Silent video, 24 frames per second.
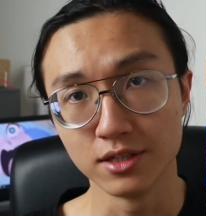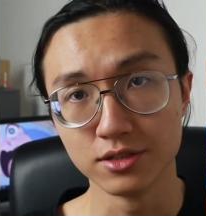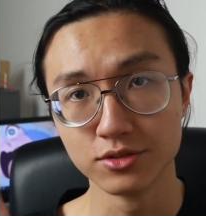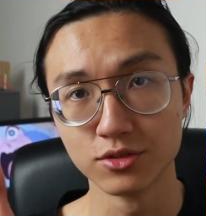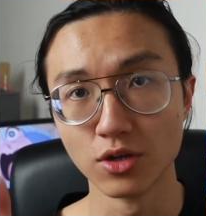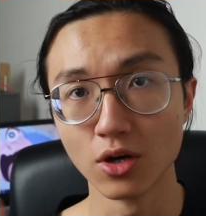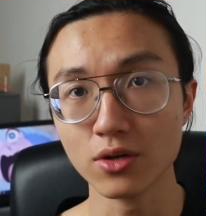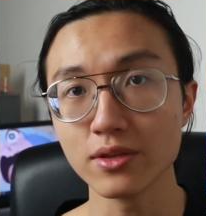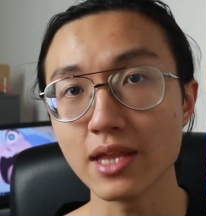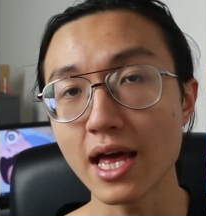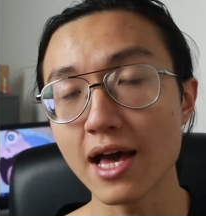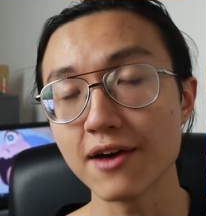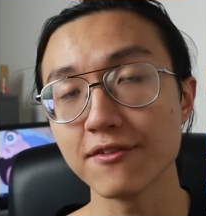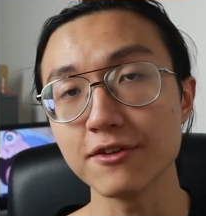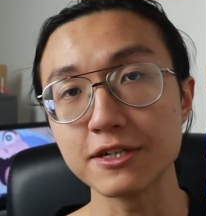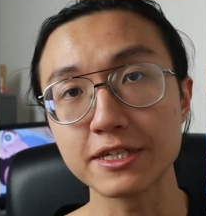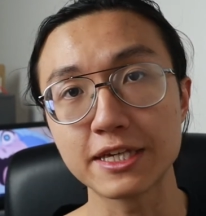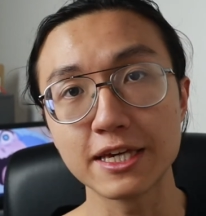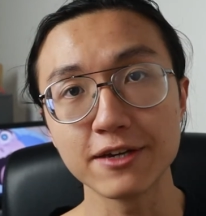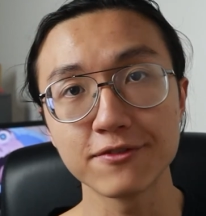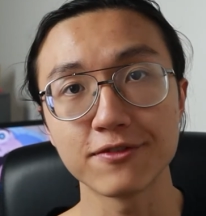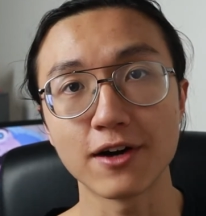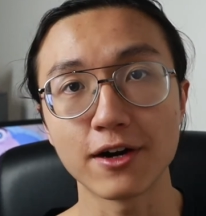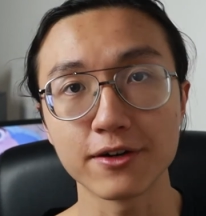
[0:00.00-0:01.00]
Don't ever
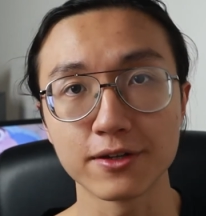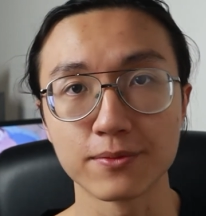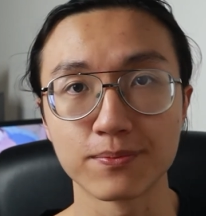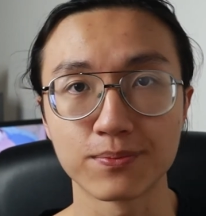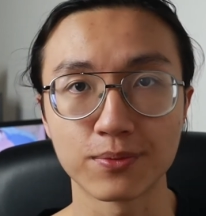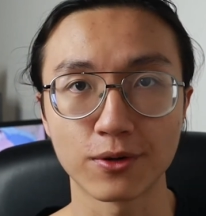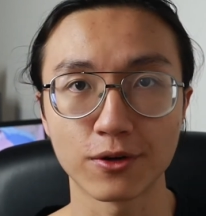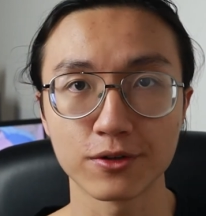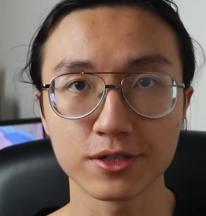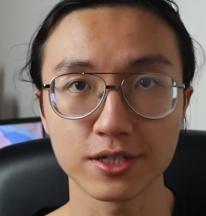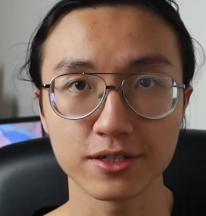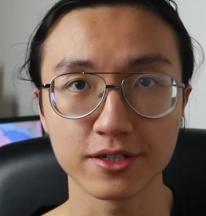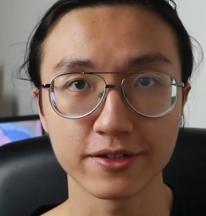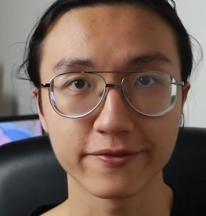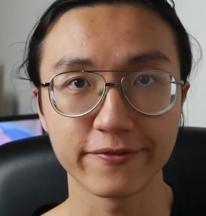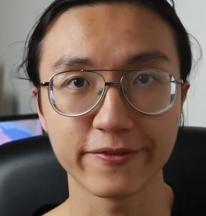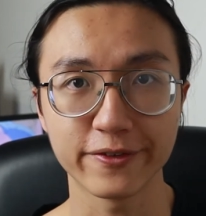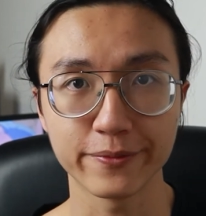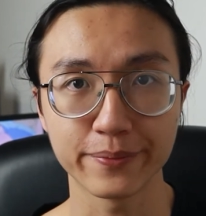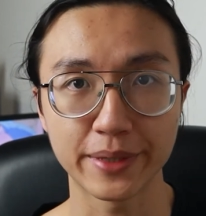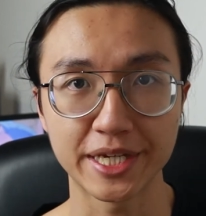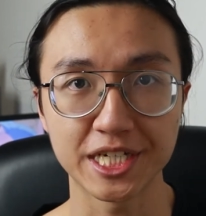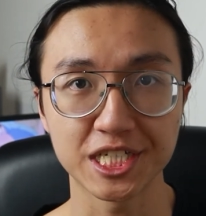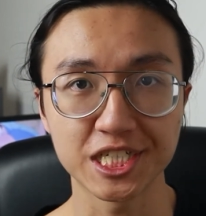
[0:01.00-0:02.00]
give out important
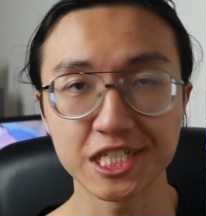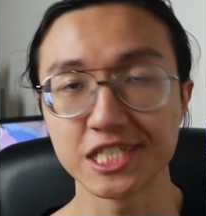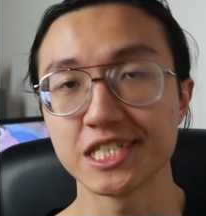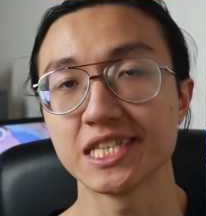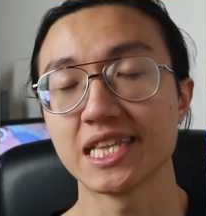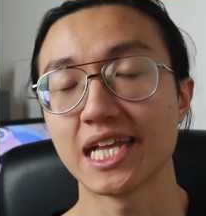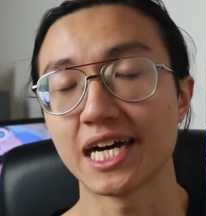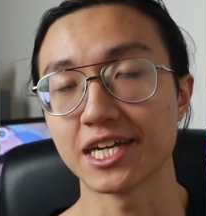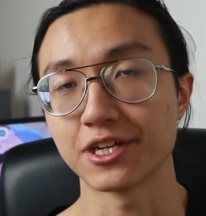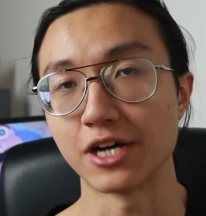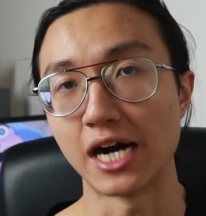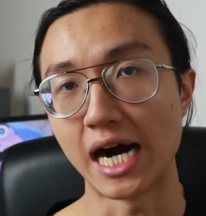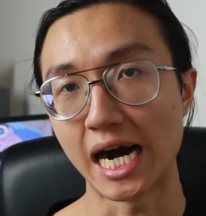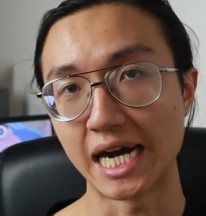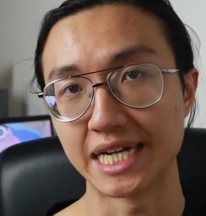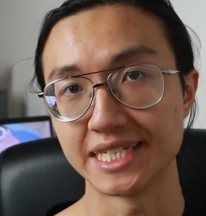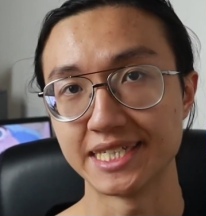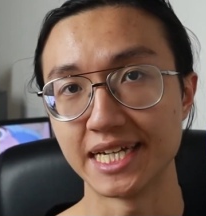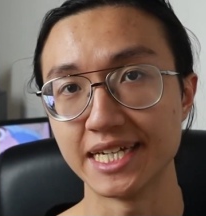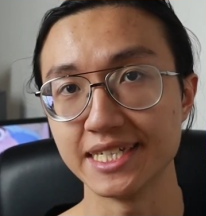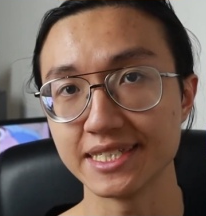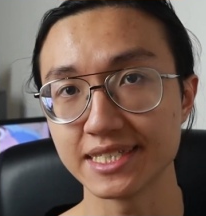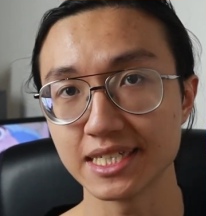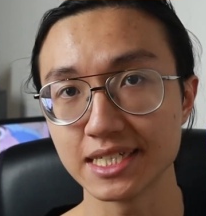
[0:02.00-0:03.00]
information like your
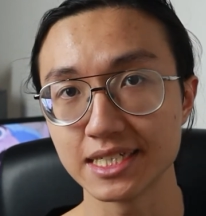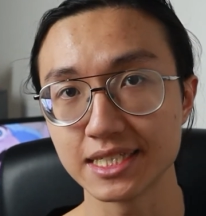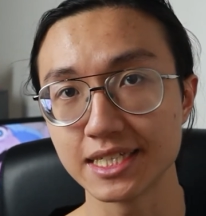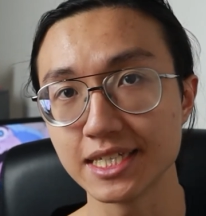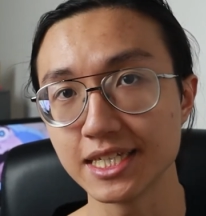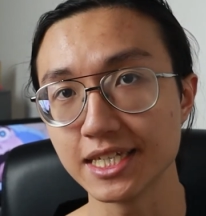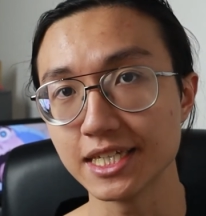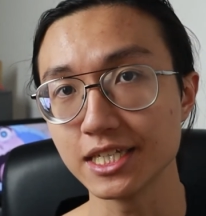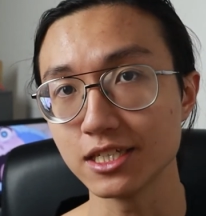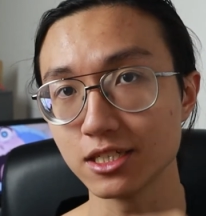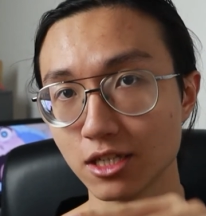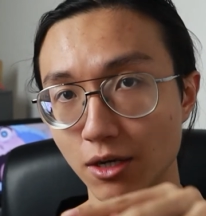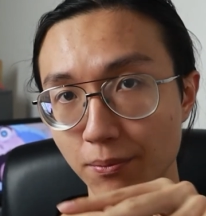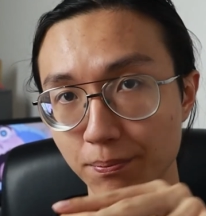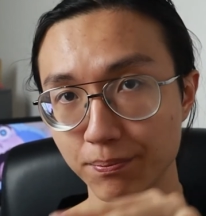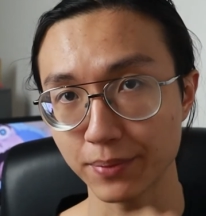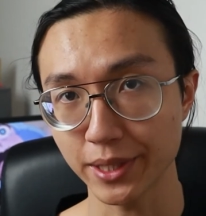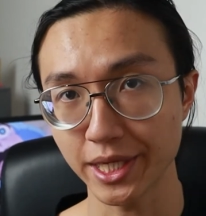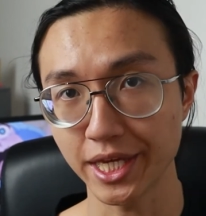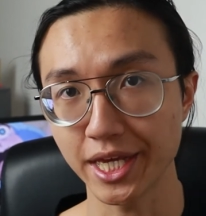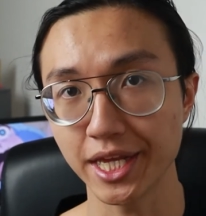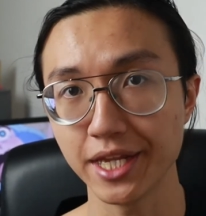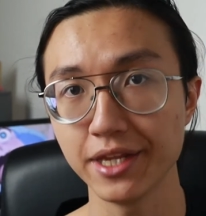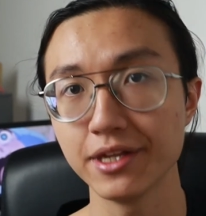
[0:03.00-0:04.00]
identity, your
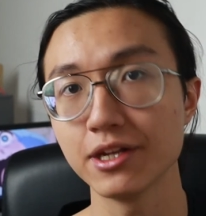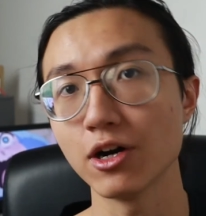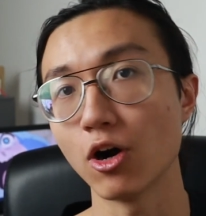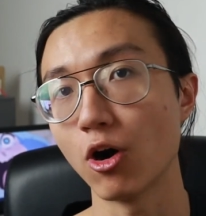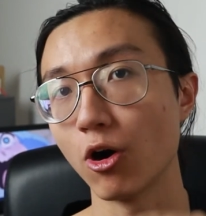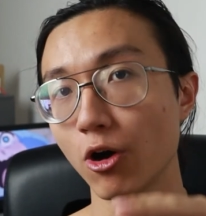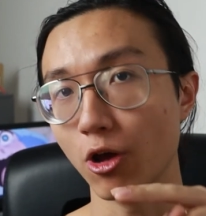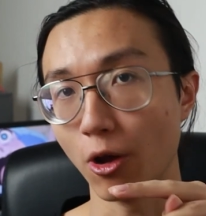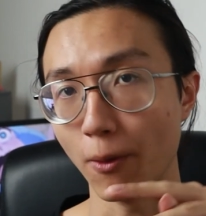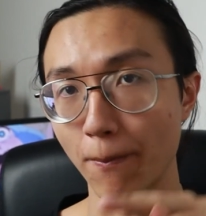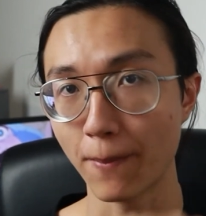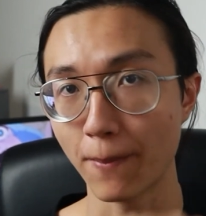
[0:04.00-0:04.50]
PIN, or your